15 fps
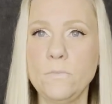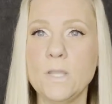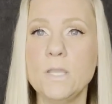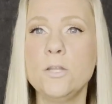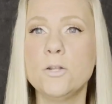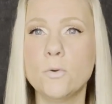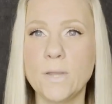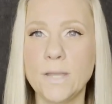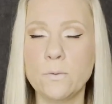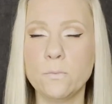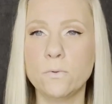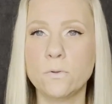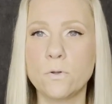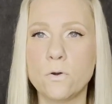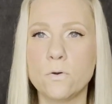it
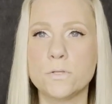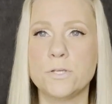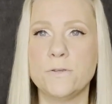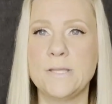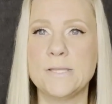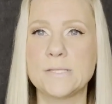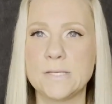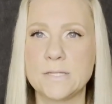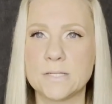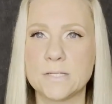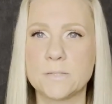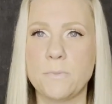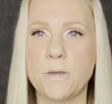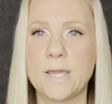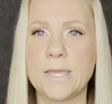will cause your insulin to
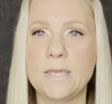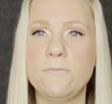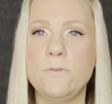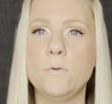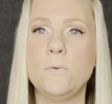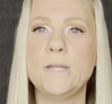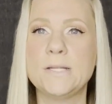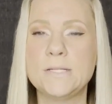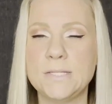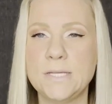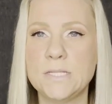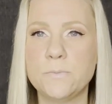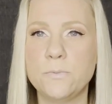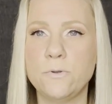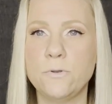spike. If you eat a
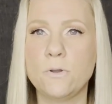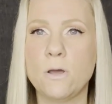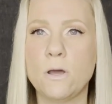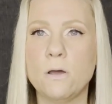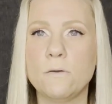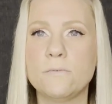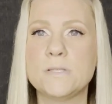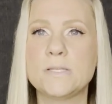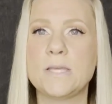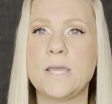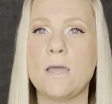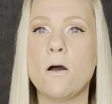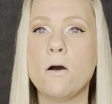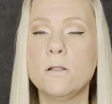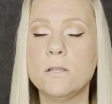teaspoon of, say,
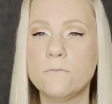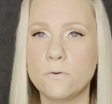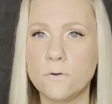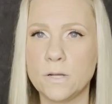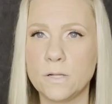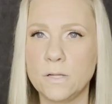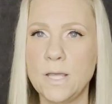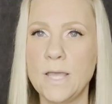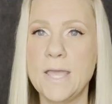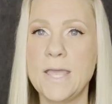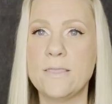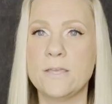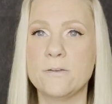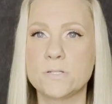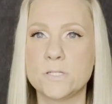olive oil,
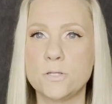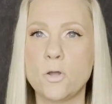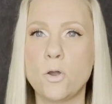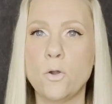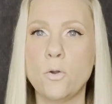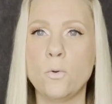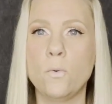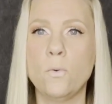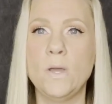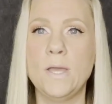there's no